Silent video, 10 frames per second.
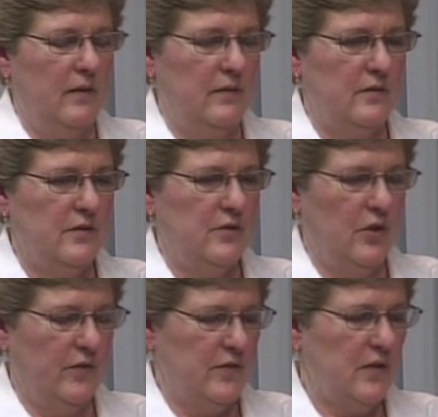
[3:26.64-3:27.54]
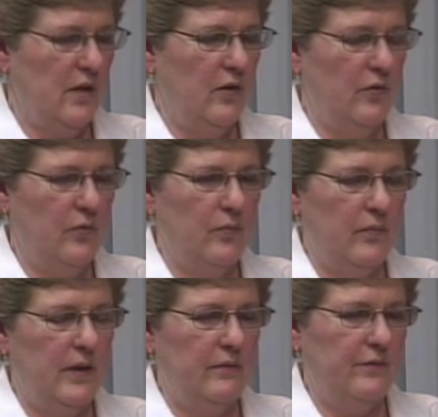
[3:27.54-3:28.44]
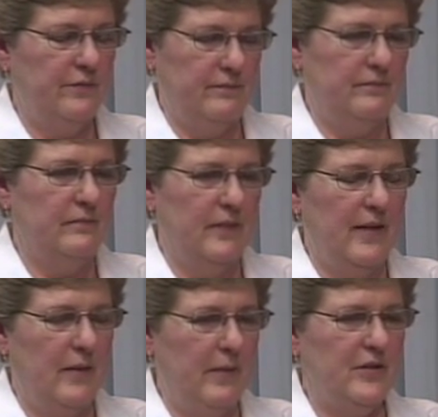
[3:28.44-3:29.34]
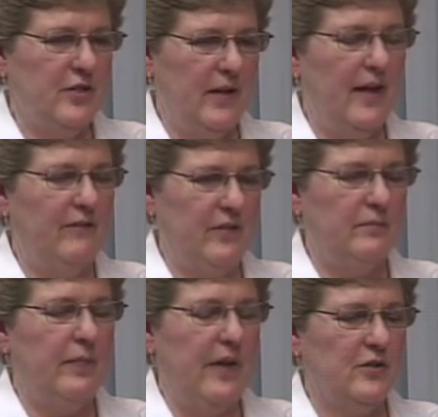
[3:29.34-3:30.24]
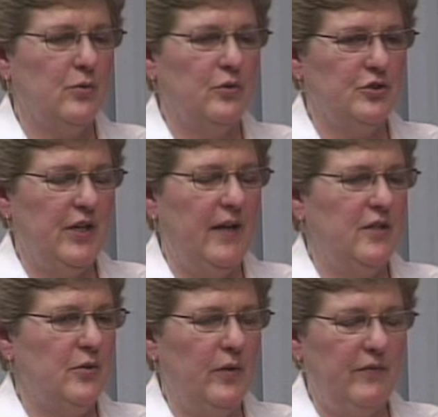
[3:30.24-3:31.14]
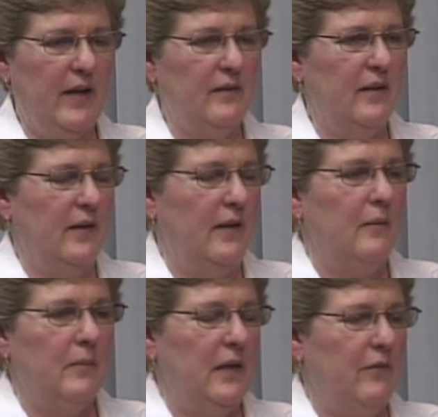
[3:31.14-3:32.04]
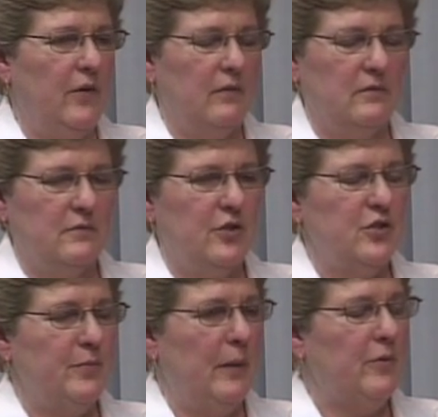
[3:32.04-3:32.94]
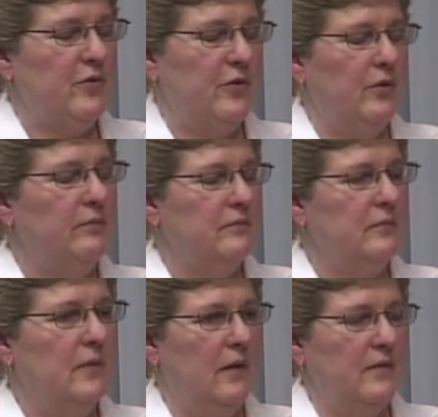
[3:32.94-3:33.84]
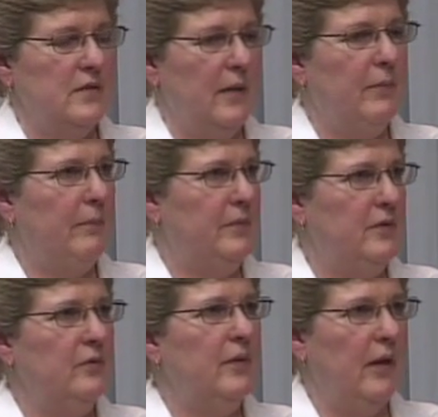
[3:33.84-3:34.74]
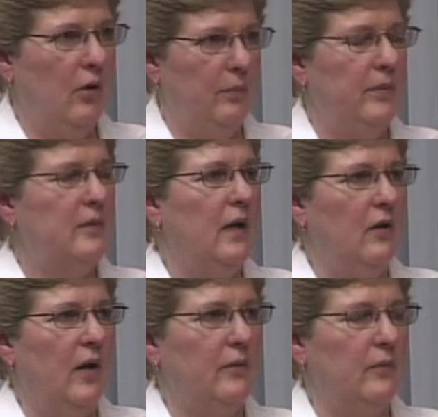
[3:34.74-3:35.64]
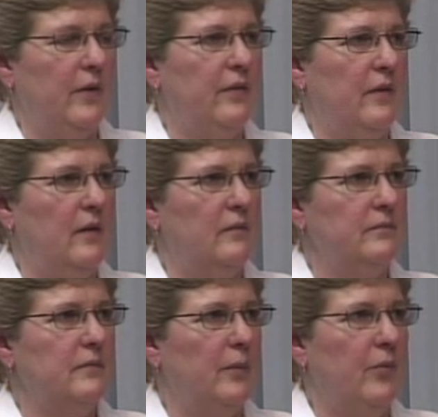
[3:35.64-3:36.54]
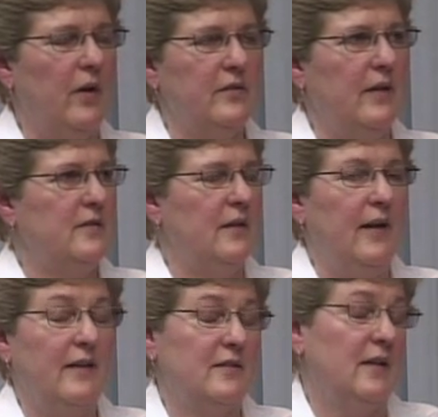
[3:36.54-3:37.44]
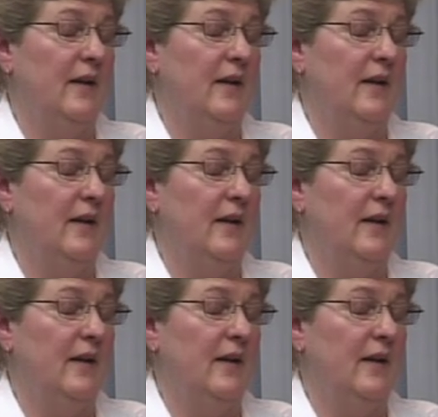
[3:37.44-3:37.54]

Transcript: service goes, we've, like I mentioned, have a pastoral change, and we've had many of our church members step up to help a lot with the process, and it has